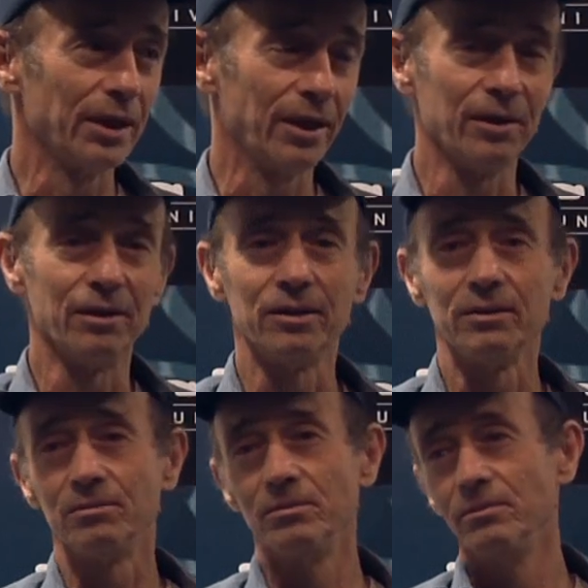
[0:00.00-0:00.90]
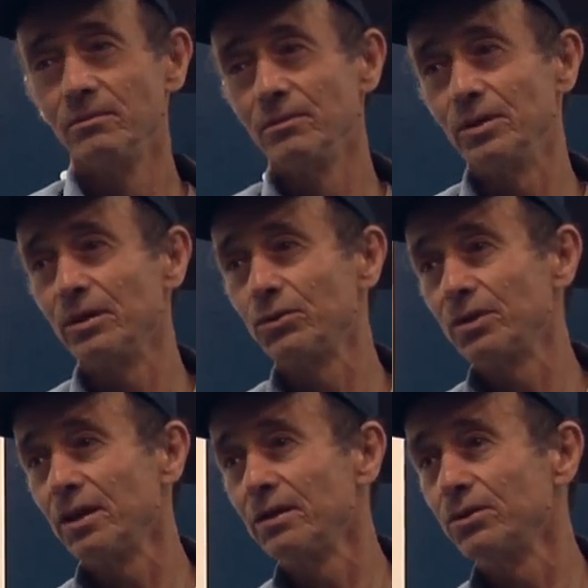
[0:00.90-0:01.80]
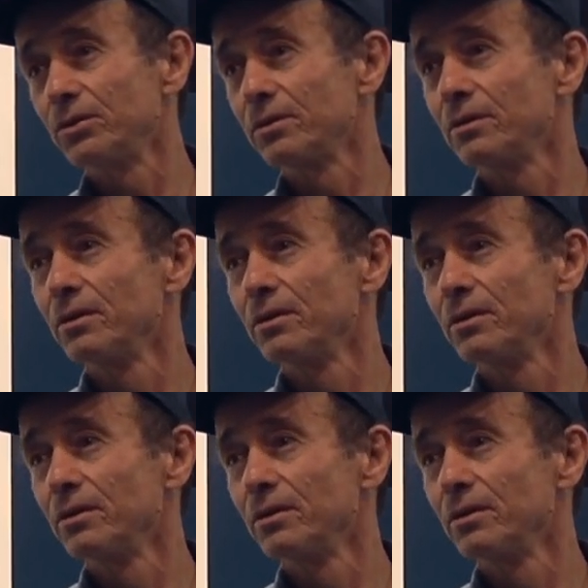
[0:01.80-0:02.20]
Canada, United States,